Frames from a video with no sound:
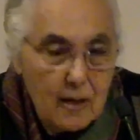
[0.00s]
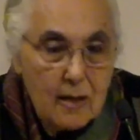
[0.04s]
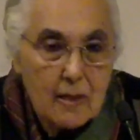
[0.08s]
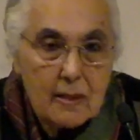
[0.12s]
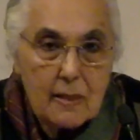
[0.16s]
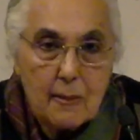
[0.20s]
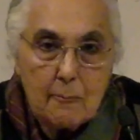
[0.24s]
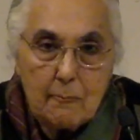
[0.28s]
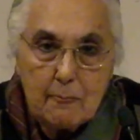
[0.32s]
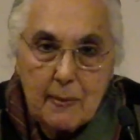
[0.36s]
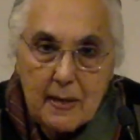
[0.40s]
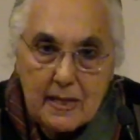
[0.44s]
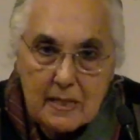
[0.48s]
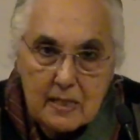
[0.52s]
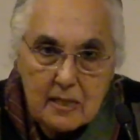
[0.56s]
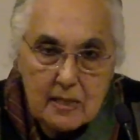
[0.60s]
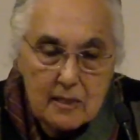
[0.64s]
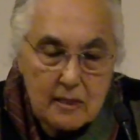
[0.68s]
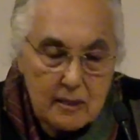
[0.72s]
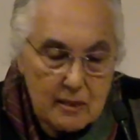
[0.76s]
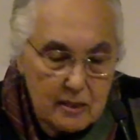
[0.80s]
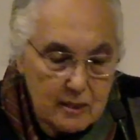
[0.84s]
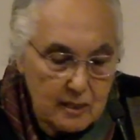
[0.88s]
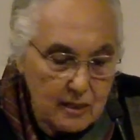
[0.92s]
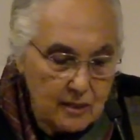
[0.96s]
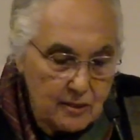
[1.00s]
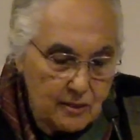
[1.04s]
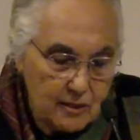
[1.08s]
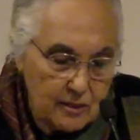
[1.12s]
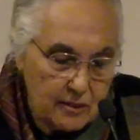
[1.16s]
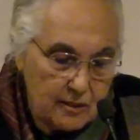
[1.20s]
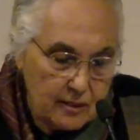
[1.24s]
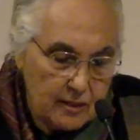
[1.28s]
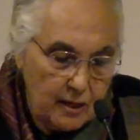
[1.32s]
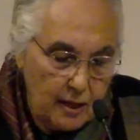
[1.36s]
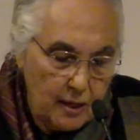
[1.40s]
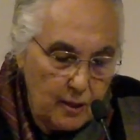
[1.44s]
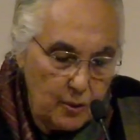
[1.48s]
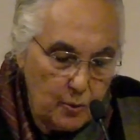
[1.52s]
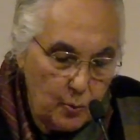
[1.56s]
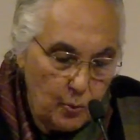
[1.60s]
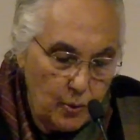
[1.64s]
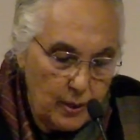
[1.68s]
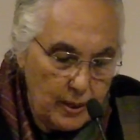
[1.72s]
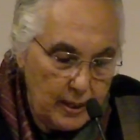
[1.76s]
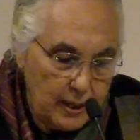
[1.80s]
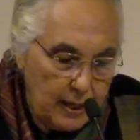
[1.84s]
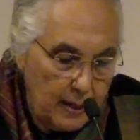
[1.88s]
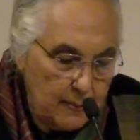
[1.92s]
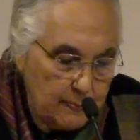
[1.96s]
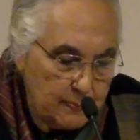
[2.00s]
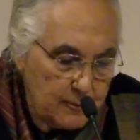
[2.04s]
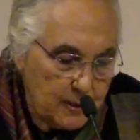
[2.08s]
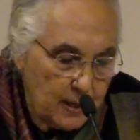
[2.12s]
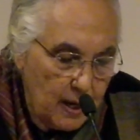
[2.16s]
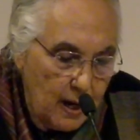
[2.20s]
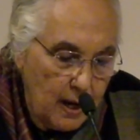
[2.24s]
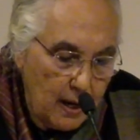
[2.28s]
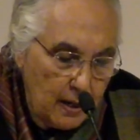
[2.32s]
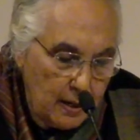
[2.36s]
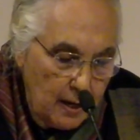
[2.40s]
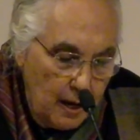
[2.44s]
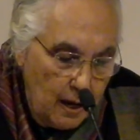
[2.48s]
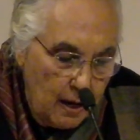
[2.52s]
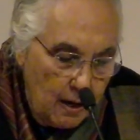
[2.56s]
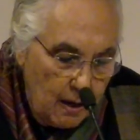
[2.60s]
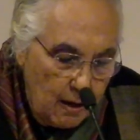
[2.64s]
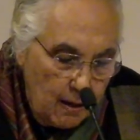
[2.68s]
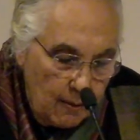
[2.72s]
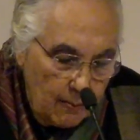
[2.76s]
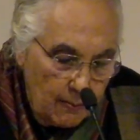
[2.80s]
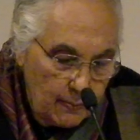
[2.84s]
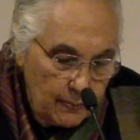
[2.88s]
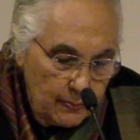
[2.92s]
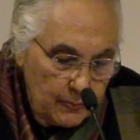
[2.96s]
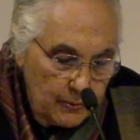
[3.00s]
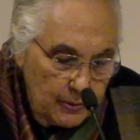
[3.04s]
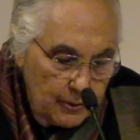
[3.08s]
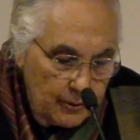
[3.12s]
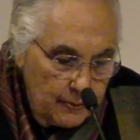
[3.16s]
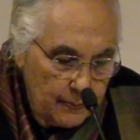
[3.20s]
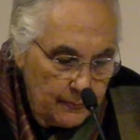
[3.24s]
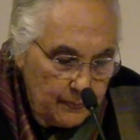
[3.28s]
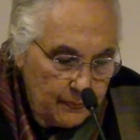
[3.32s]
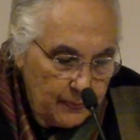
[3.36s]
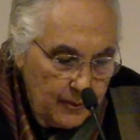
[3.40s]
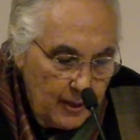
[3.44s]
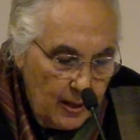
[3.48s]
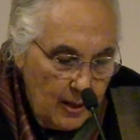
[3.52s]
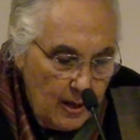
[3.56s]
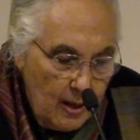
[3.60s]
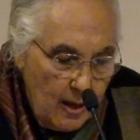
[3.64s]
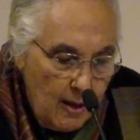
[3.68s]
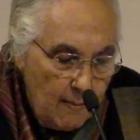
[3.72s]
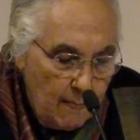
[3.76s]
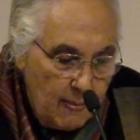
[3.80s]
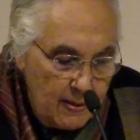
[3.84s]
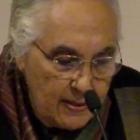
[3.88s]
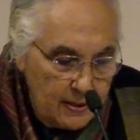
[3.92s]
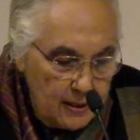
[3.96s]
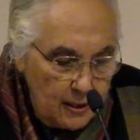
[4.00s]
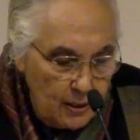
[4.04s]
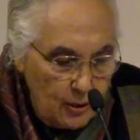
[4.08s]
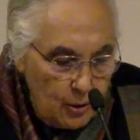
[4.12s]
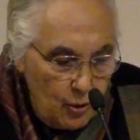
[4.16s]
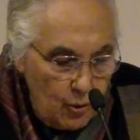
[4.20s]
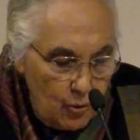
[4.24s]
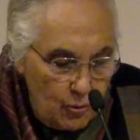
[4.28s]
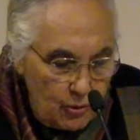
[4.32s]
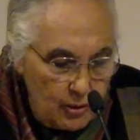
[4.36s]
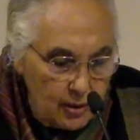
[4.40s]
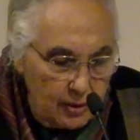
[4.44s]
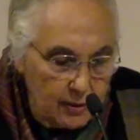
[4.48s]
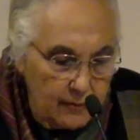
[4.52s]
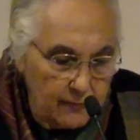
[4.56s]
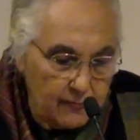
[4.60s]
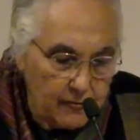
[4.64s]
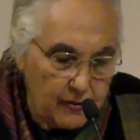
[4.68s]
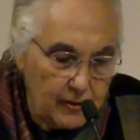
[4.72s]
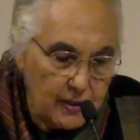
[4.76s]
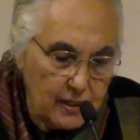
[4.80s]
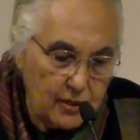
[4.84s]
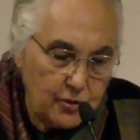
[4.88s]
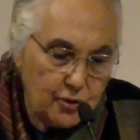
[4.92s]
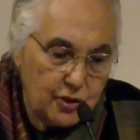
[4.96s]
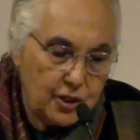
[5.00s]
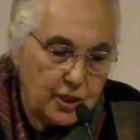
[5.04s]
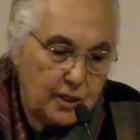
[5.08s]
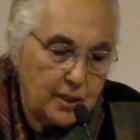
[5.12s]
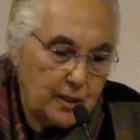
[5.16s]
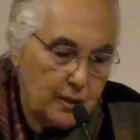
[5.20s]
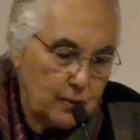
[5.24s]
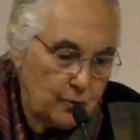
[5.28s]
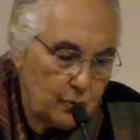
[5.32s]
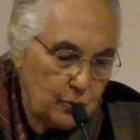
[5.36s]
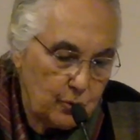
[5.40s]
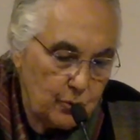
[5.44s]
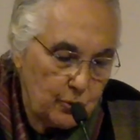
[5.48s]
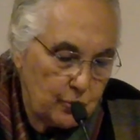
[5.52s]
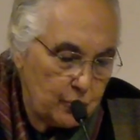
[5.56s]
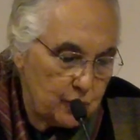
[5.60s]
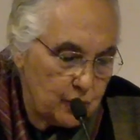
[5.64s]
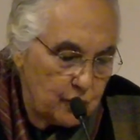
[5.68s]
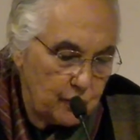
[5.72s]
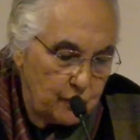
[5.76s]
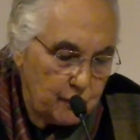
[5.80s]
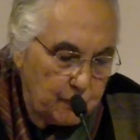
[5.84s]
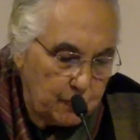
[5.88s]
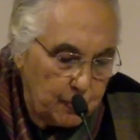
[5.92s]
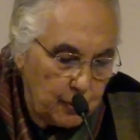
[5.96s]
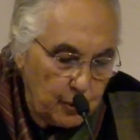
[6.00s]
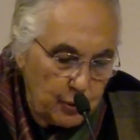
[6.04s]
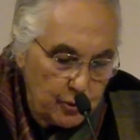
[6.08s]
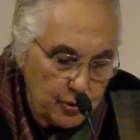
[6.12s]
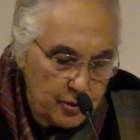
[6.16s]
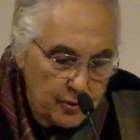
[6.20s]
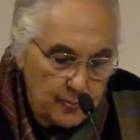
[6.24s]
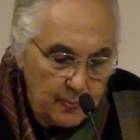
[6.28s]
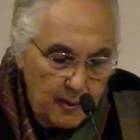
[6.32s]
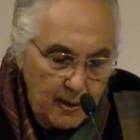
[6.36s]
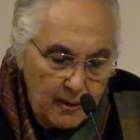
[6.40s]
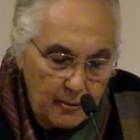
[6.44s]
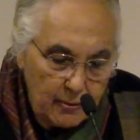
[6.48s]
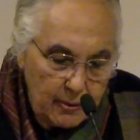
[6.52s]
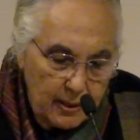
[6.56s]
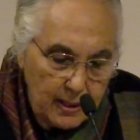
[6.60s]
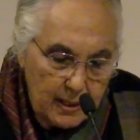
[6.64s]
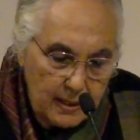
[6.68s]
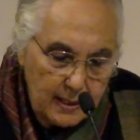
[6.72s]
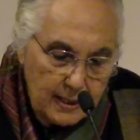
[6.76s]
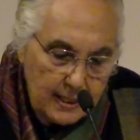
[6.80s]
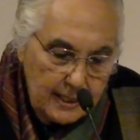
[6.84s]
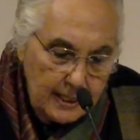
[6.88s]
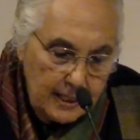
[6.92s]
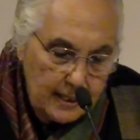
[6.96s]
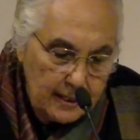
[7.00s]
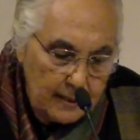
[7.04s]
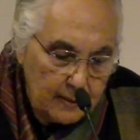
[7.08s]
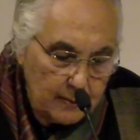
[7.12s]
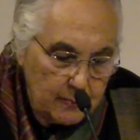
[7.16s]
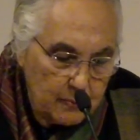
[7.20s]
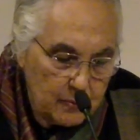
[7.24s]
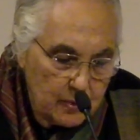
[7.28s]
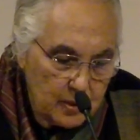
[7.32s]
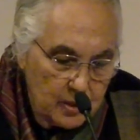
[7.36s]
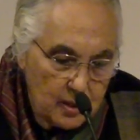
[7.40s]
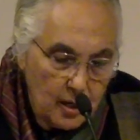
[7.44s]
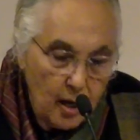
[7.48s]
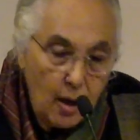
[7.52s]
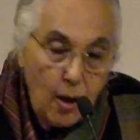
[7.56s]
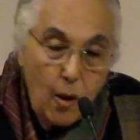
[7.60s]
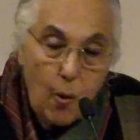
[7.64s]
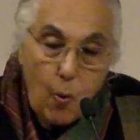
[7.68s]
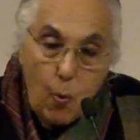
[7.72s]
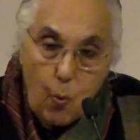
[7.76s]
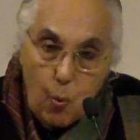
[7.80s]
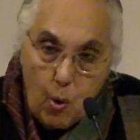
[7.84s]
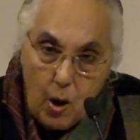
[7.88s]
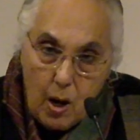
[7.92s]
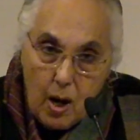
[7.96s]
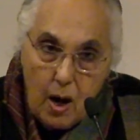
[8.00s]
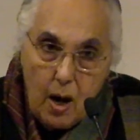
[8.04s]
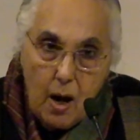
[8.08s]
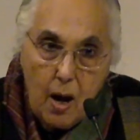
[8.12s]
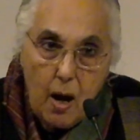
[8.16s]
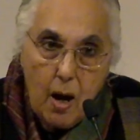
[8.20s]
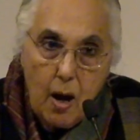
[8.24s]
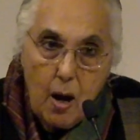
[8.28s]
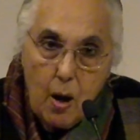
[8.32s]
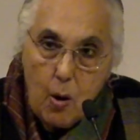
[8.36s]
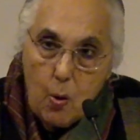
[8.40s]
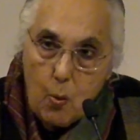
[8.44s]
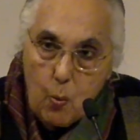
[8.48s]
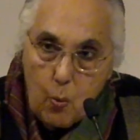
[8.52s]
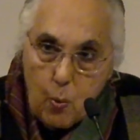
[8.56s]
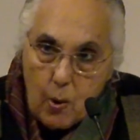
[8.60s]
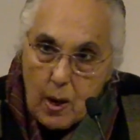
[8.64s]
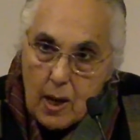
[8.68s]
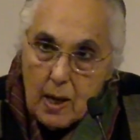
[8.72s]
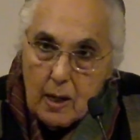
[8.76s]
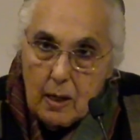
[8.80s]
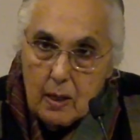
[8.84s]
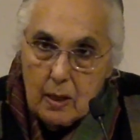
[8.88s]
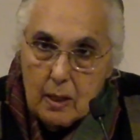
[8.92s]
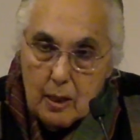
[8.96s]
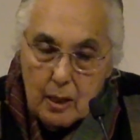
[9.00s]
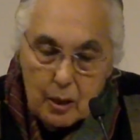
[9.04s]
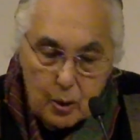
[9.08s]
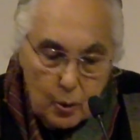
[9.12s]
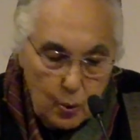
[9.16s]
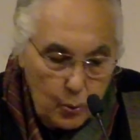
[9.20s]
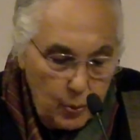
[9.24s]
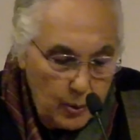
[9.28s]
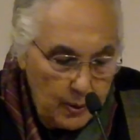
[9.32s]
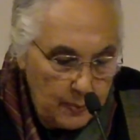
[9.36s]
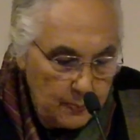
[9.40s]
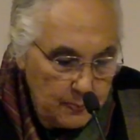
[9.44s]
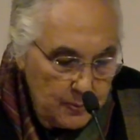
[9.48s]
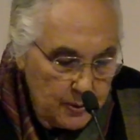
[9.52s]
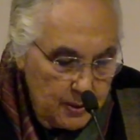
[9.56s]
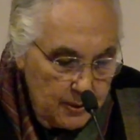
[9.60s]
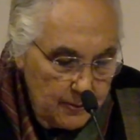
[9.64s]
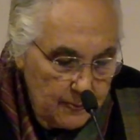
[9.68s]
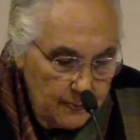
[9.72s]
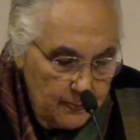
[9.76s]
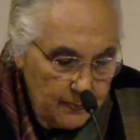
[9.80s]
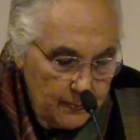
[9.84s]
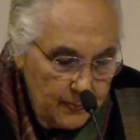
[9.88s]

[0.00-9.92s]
The peasants, it is said, were kept unarmed. But the local village heroes of post Mauryan times were well equipped.